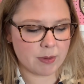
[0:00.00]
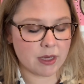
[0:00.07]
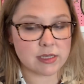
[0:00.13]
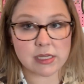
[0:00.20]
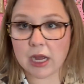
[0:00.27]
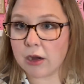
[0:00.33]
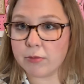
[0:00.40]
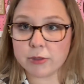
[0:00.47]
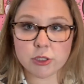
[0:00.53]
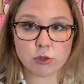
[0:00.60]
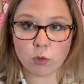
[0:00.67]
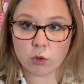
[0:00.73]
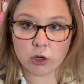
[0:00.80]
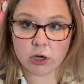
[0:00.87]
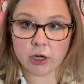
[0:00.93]
because I almost
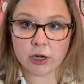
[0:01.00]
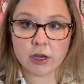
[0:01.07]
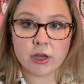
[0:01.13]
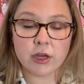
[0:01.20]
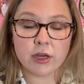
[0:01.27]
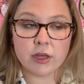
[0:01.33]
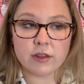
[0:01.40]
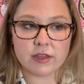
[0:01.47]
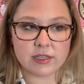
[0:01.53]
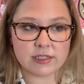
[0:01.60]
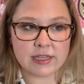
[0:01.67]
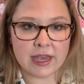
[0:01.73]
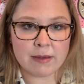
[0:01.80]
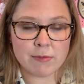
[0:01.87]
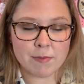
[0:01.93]
ordered the
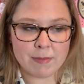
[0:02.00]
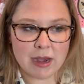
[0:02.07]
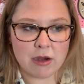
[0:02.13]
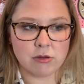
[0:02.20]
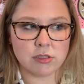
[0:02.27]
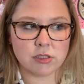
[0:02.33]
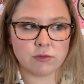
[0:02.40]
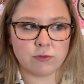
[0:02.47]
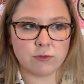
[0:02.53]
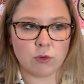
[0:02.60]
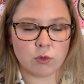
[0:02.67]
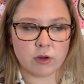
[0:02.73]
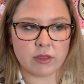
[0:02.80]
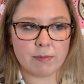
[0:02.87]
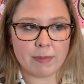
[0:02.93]
same amount
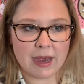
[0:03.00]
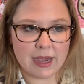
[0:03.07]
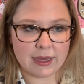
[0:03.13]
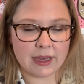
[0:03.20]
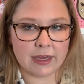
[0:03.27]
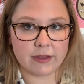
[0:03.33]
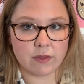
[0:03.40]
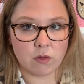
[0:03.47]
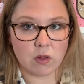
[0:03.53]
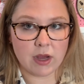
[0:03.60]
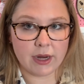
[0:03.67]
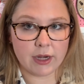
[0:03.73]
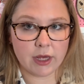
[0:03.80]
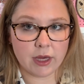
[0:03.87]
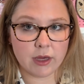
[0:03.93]
for the backing and the
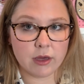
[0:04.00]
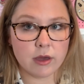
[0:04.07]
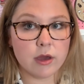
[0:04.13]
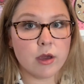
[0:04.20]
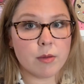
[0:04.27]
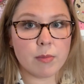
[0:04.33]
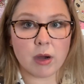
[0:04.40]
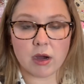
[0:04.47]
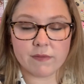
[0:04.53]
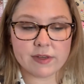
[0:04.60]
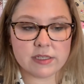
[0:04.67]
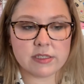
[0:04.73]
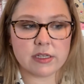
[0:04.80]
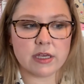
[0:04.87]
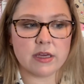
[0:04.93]
lining. But
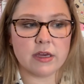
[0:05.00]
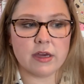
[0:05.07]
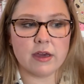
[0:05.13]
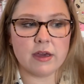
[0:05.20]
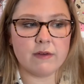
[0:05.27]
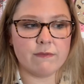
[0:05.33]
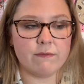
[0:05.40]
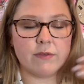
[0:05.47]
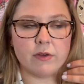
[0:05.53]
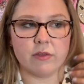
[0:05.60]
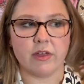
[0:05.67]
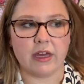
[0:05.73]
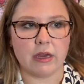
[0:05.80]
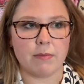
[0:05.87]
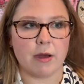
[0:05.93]
obviously, if you
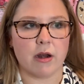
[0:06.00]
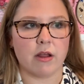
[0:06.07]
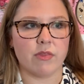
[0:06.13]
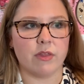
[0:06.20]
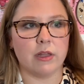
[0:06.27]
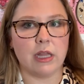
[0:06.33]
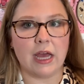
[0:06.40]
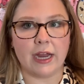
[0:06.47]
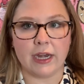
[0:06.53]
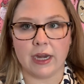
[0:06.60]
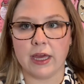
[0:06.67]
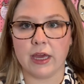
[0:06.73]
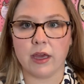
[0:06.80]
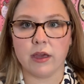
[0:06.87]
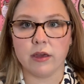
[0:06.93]
think about it, the
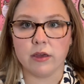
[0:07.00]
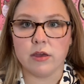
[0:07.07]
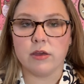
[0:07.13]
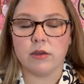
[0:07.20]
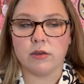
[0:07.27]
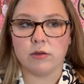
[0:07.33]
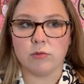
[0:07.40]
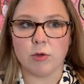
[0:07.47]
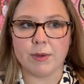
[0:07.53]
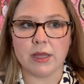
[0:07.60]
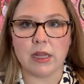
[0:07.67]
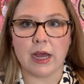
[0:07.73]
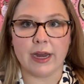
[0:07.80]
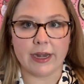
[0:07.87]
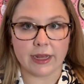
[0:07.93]
lining will be
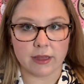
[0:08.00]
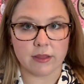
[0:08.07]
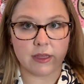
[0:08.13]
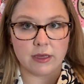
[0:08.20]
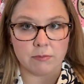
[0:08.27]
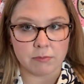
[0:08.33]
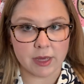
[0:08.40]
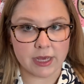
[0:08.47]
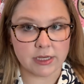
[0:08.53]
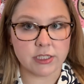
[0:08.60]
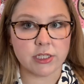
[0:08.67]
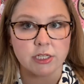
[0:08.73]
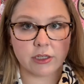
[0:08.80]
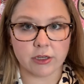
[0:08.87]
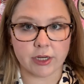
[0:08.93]
lining the
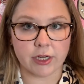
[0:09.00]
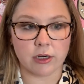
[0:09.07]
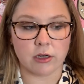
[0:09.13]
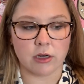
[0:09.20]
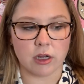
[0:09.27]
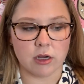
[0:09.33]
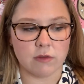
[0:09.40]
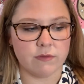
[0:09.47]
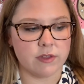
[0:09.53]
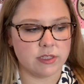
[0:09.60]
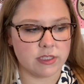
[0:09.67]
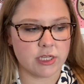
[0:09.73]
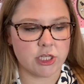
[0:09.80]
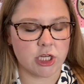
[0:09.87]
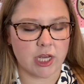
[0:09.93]
interior of the
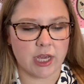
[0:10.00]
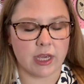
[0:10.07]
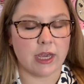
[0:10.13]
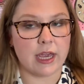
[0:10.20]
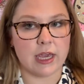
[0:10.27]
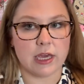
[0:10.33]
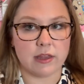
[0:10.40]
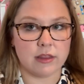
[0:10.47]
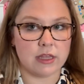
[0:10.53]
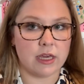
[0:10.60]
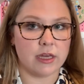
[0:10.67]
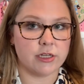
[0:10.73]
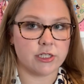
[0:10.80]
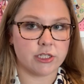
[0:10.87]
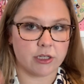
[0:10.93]
stitching and the
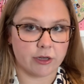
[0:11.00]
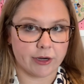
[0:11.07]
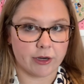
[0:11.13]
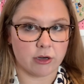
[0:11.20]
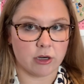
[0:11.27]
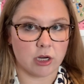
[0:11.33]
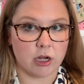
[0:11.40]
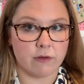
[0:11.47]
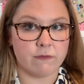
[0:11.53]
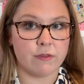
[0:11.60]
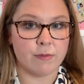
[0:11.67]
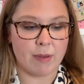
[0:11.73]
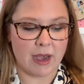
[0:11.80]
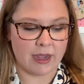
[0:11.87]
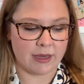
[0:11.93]
interior of
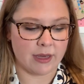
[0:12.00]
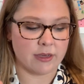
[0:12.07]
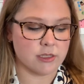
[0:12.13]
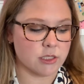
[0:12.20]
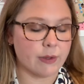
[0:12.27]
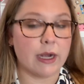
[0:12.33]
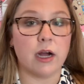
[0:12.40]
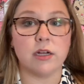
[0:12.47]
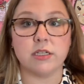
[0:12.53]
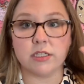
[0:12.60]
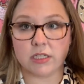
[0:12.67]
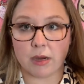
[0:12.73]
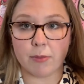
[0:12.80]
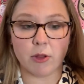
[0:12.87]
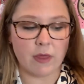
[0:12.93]
the backing. So I got
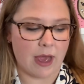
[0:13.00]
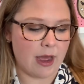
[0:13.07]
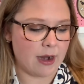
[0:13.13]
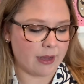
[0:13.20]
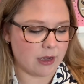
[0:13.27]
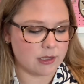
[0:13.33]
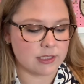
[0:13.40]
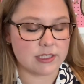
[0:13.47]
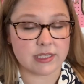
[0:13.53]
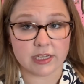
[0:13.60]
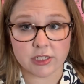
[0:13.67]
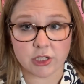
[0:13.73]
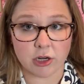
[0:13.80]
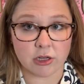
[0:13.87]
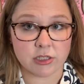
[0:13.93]
double that. I got
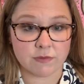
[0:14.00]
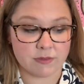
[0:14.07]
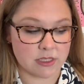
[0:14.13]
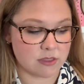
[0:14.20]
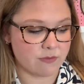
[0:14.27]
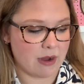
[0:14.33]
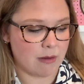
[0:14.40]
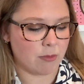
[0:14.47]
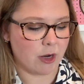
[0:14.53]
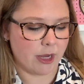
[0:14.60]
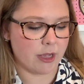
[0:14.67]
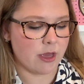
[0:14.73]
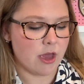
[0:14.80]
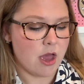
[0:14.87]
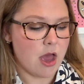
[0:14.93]
6 yards of this
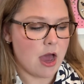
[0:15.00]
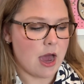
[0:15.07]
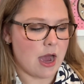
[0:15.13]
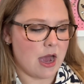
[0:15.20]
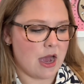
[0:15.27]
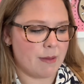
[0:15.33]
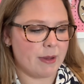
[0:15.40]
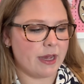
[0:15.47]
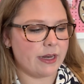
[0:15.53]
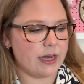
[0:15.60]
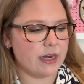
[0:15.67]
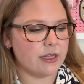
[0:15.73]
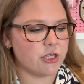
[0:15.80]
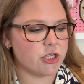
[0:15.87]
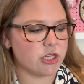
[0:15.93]
fabric, and
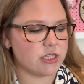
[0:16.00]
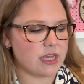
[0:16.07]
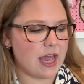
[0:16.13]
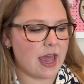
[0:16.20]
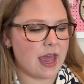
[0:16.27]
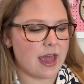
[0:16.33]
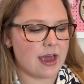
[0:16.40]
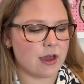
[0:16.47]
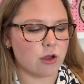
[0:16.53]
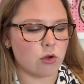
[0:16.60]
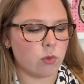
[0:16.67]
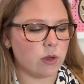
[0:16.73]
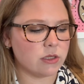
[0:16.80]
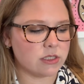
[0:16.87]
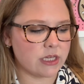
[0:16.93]
it is just a
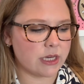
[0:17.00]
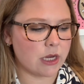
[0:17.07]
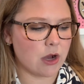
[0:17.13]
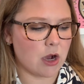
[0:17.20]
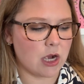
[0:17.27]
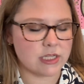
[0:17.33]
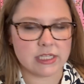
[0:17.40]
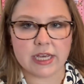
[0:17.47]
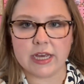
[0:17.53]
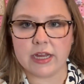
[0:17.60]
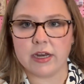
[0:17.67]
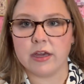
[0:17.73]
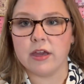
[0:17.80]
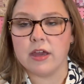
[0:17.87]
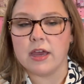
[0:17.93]
quilting
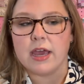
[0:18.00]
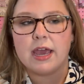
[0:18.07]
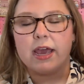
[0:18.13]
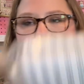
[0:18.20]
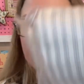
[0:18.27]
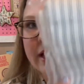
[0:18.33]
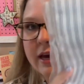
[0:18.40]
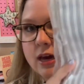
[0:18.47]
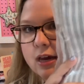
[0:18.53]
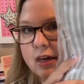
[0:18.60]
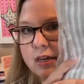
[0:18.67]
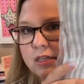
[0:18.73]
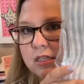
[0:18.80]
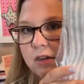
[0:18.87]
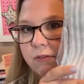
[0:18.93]
cotton. It
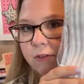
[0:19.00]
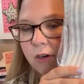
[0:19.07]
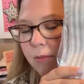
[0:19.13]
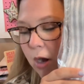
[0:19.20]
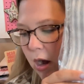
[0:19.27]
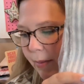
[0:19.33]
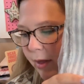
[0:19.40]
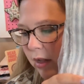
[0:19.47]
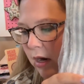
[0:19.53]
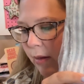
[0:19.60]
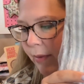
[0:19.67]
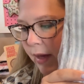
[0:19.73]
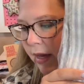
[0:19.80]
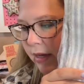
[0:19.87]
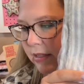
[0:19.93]
is from Hobby
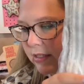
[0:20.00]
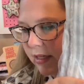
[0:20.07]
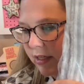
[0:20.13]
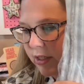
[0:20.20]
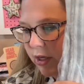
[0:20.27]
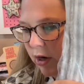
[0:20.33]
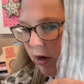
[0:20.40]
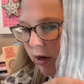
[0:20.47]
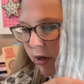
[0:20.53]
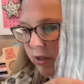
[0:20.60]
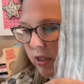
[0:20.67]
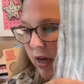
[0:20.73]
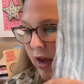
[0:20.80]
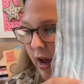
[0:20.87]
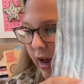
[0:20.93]
Lobby, 6
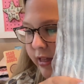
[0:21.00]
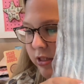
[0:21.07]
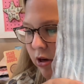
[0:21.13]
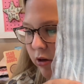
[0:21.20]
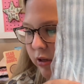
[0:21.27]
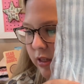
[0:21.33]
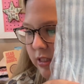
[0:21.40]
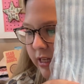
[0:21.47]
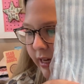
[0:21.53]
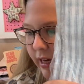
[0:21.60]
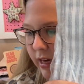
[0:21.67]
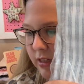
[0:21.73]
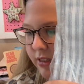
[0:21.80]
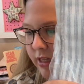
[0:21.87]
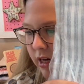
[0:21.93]
yards. It's called
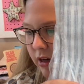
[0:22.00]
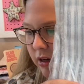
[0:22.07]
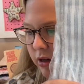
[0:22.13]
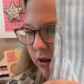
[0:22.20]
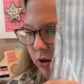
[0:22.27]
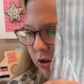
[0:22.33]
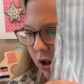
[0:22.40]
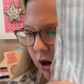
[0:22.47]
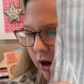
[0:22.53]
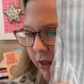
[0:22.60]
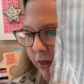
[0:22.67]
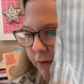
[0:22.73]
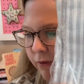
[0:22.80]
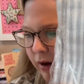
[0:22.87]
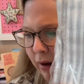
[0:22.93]
Ticking Duck
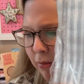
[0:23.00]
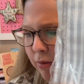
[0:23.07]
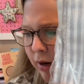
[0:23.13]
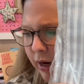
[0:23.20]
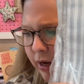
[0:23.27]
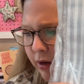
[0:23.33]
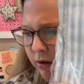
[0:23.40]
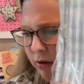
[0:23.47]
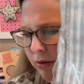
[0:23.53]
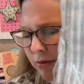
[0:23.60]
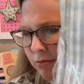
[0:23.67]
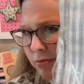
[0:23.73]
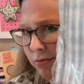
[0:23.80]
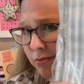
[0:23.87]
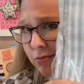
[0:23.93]
Cloth fabric,
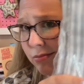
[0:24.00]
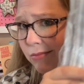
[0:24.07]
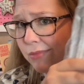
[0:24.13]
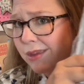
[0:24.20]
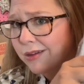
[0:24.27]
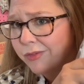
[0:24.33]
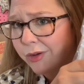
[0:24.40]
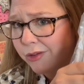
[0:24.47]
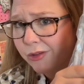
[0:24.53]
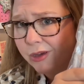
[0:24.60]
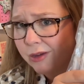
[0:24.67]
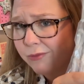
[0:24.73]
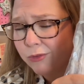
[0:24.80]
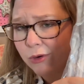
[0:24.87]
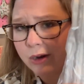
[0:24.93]
if you're
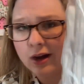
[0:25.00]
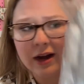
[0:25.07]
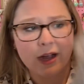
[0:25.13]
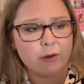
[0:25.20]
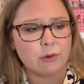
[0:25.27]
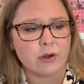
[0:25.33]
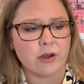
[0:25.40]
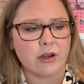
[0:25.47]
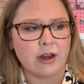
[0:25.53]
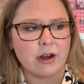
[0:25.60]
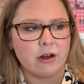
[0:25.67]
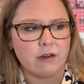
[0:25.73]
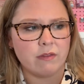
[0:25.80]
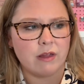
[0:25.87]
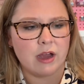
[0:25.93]
looking for it. I ordered it
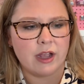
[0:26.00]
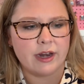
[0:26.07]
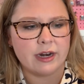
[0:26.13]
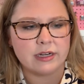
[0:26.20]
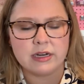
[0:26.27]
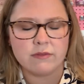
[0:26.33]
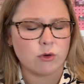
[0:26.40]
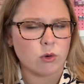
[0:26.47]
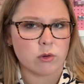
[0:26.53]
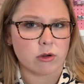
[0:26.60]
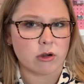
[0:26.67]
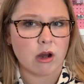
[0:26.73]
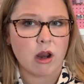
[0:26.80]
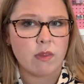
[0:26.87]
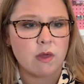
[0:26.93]
online. I'd never
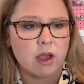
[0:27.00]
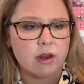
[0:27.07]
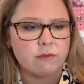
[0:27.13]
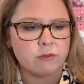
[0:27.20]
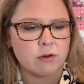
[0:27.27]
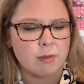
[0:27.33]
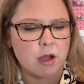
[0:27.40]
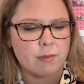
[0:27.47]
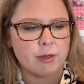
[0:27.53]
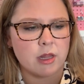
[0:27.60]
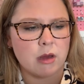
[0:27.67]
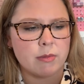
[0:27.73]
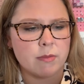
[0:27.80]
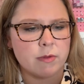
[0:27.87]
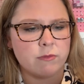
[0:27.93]
ordered online from Hobby
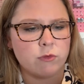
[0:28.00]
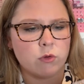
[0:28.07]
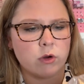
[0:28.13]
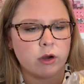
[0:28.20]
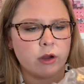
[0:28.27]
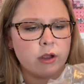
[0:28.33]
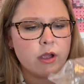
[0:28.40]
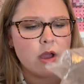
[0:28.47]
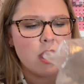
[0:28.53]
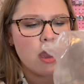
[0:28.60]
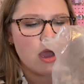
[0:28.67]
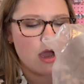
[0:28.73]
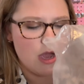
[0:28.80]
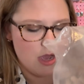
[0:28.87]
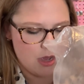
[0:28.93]
Lobby before.
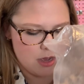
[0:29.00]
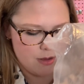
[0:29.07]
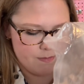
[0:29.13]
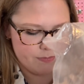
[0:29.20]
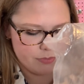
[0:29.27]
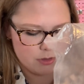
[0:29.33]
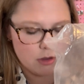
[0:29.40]
Oh,